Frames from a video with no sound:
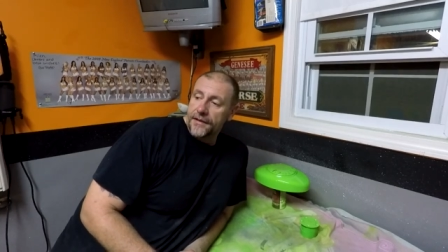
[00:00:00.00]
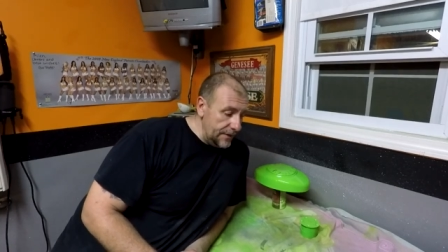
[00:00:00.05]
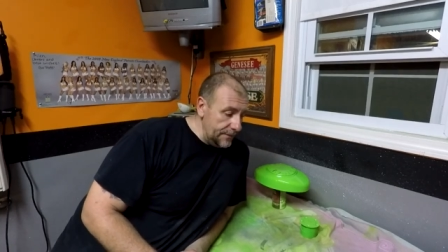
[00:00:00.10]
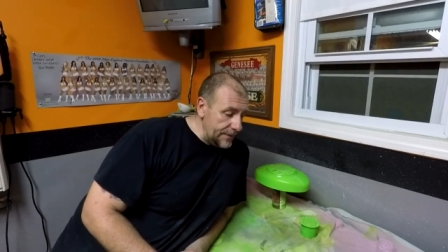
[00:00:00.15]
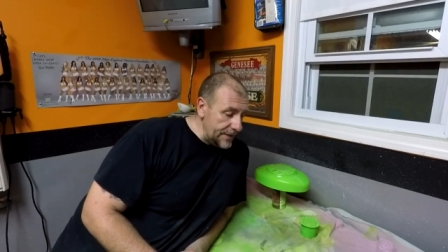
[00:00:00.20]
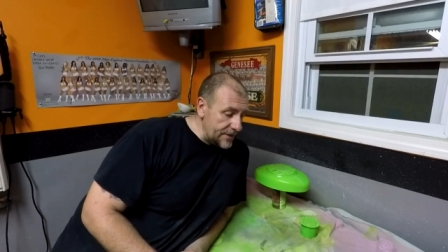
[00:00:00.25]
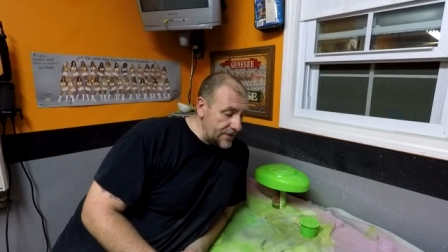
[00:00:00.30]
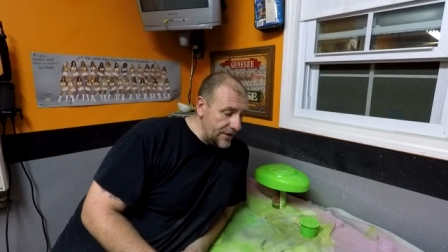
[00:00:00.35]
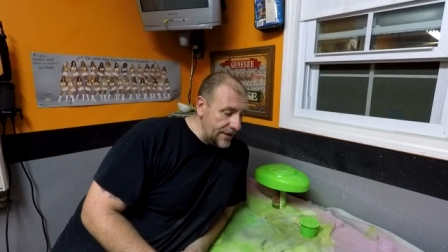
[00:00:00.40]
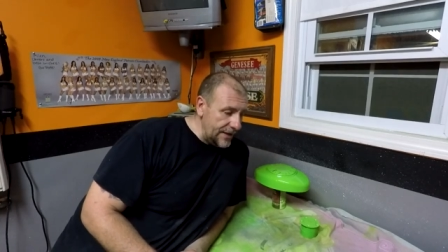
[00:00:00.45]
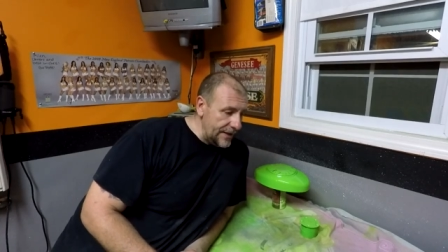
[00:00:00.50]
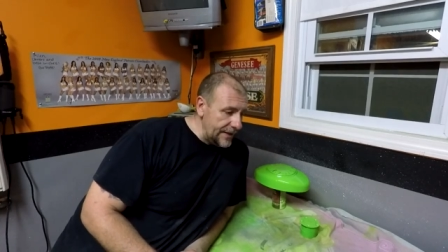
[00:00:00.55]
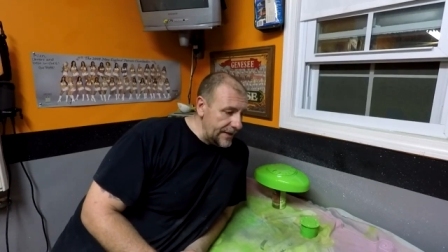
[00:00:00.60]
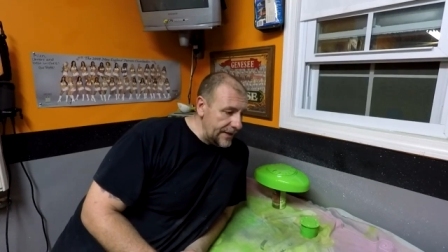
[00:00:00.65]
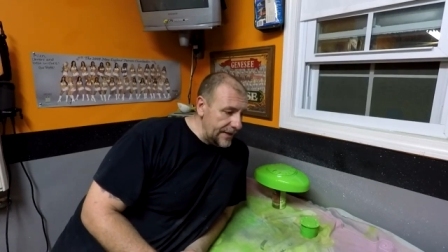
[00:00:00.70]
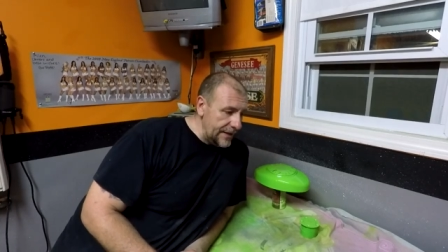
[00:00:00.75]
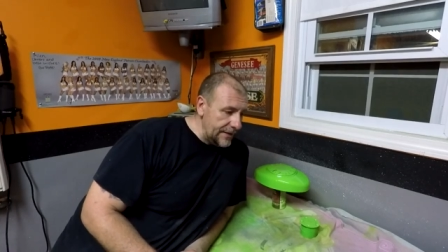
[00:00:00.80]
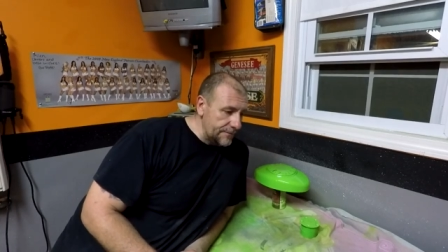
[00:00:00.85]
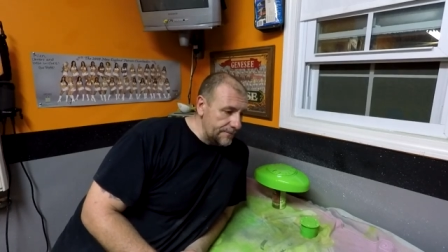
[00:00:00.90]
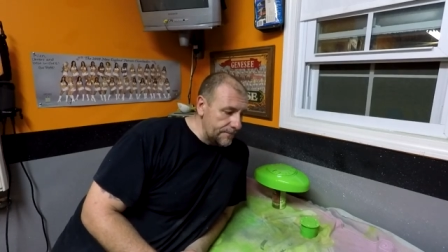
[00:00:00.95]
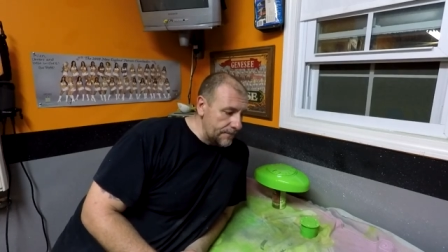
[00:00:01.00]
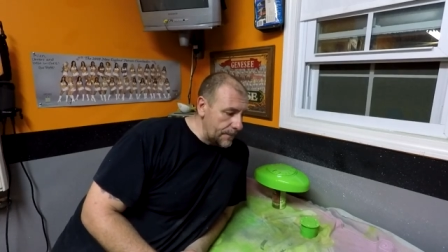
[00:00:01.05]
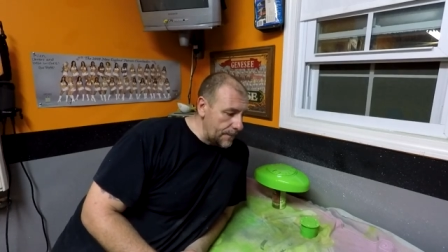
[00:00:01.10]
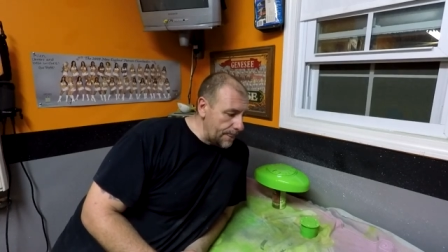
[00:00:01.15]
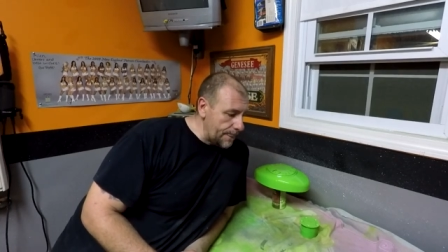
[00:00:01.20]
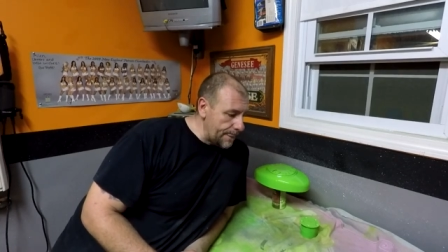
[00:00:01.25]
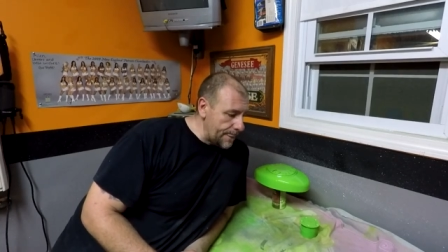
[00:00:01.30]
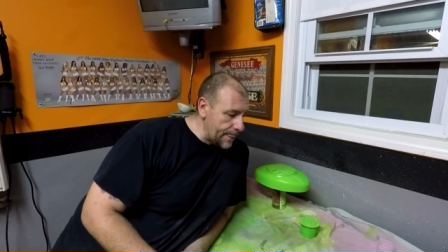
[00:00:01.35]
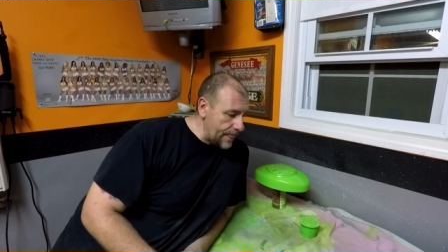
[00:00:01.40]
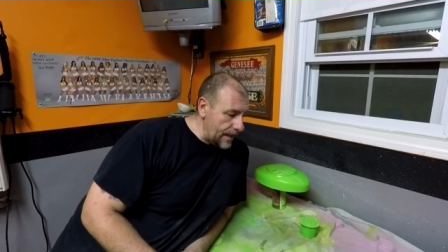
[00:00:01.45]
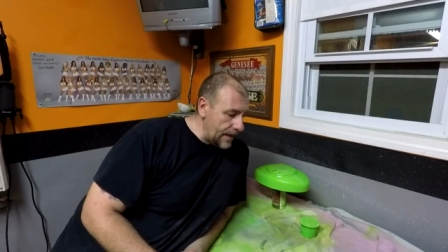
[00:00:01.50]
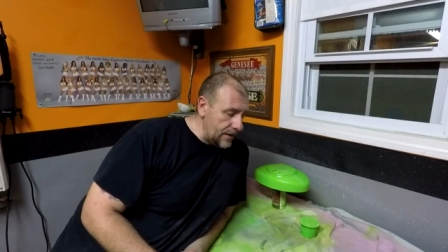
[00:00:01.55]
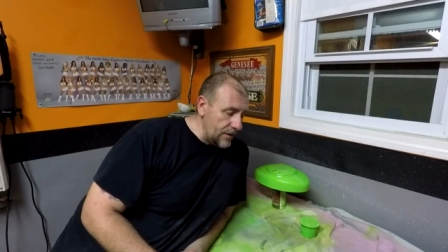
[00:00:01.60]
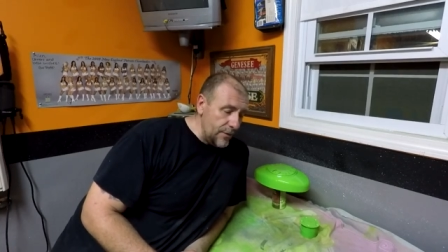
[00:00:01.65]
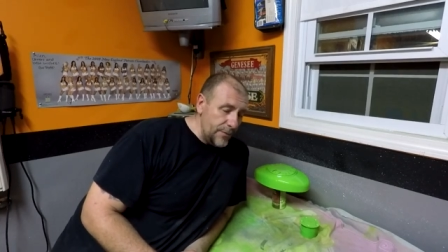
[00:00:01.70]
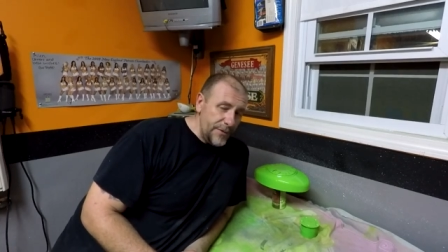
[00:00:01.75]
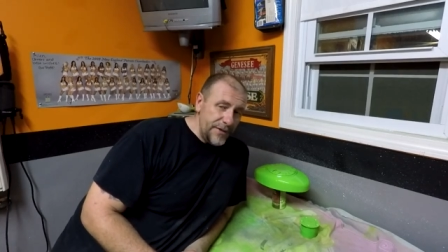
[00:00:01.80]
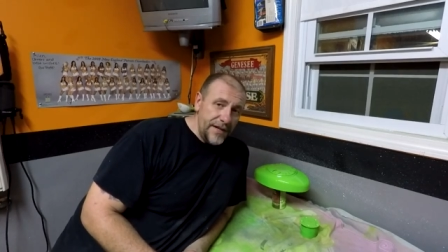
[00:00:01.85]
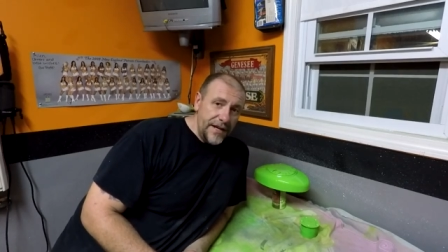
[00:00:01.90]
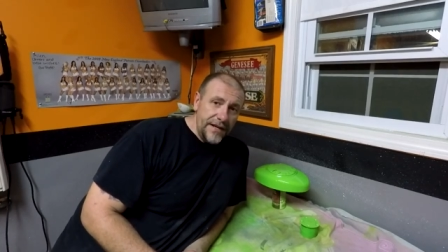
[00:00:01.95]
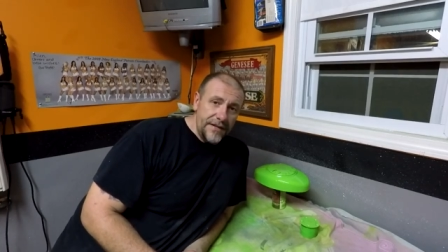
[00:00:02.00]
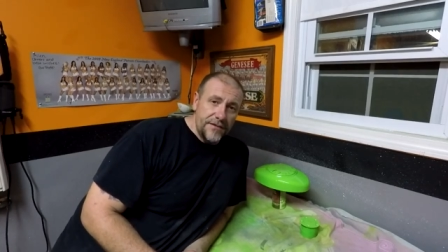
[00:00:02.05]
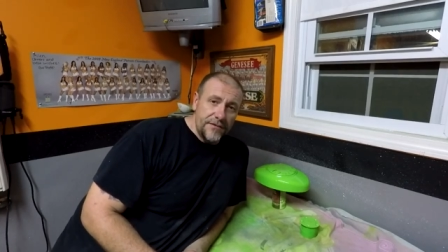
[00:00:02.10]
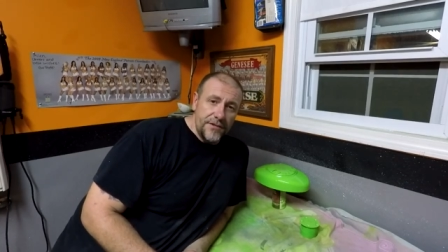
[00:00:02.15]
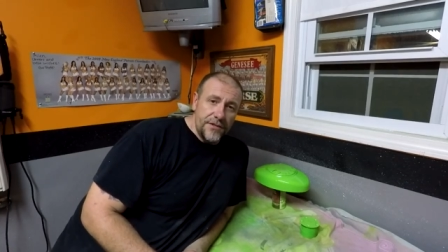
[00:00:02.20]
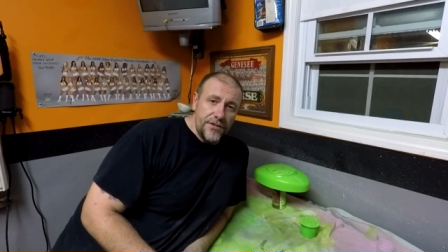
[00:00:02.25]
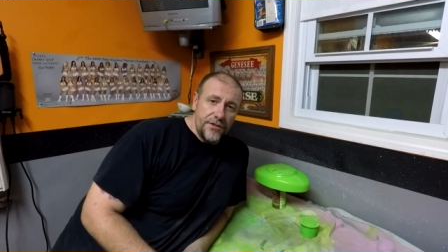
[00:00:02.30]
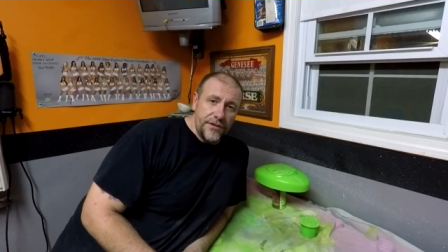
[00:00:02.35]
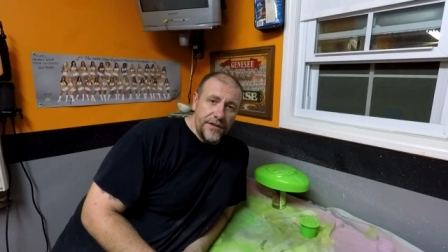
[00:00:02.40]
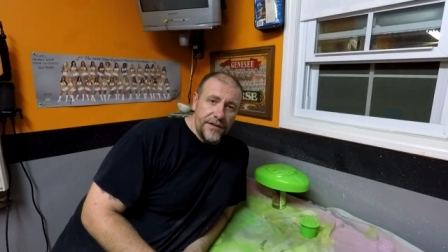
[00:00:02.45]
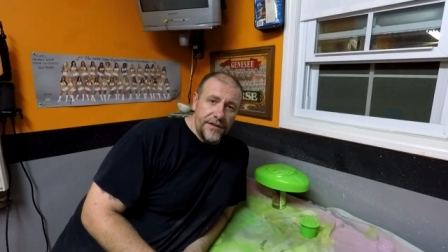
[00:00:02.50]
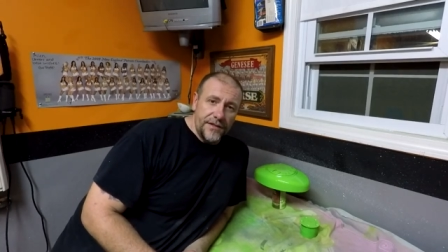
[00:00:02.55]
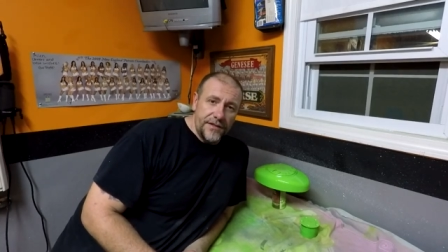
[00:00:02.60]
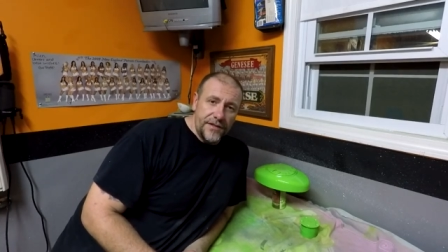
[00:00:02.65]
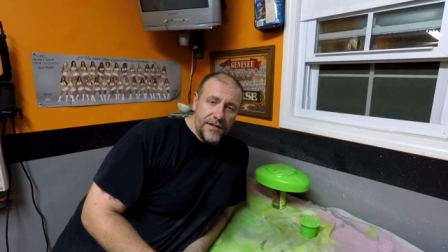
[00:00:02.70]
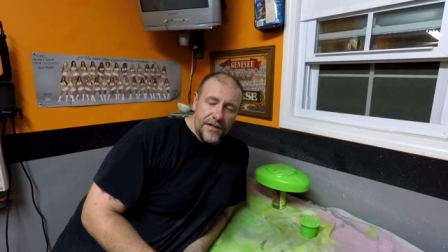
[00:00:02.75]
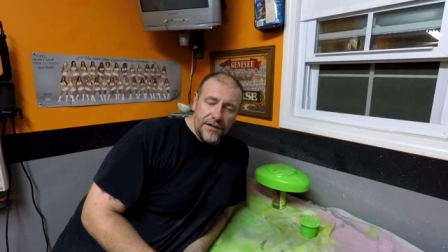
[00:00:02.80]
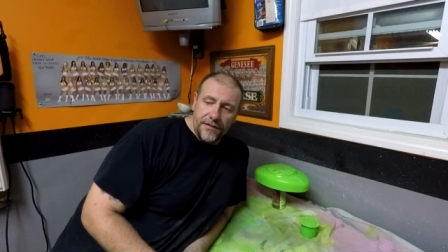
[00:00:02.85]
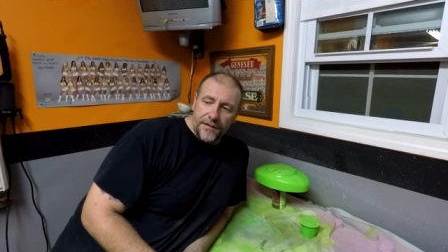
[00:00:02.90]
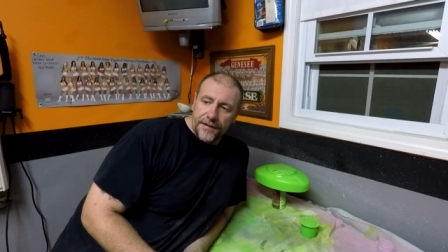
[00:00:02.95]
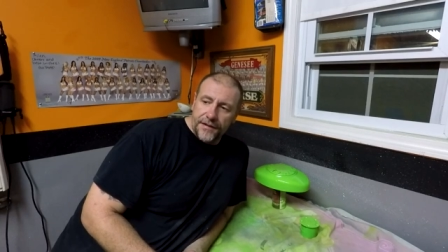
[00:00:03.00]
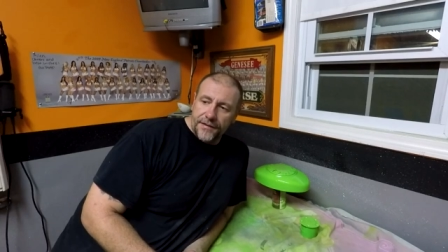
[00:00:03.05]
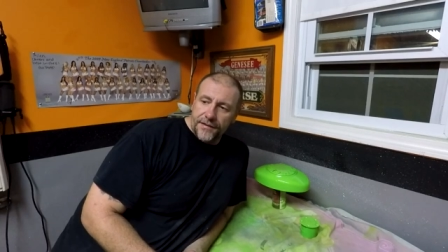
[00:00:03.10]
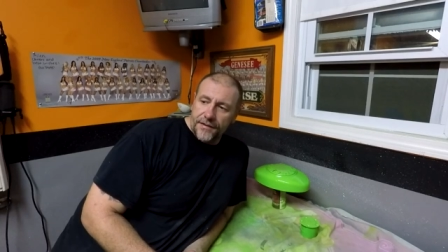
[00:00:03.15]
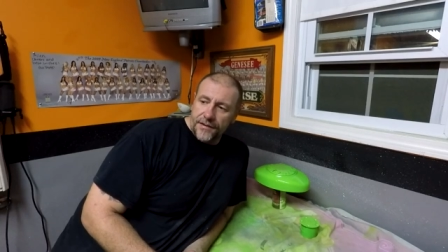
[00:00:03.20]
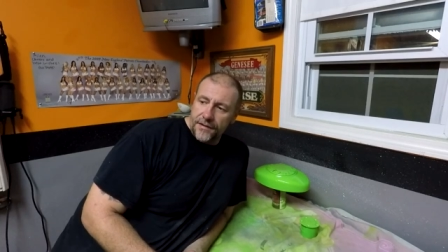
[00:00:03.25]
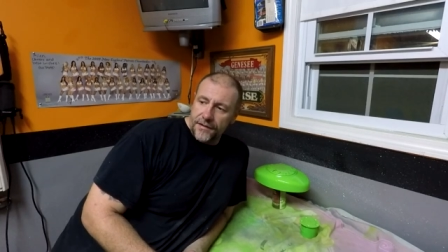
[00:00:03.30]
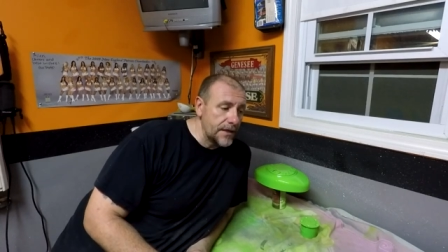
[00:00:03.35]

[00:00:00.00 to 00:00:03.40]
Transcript: That's all I got. I hope you guys are enjoying the series.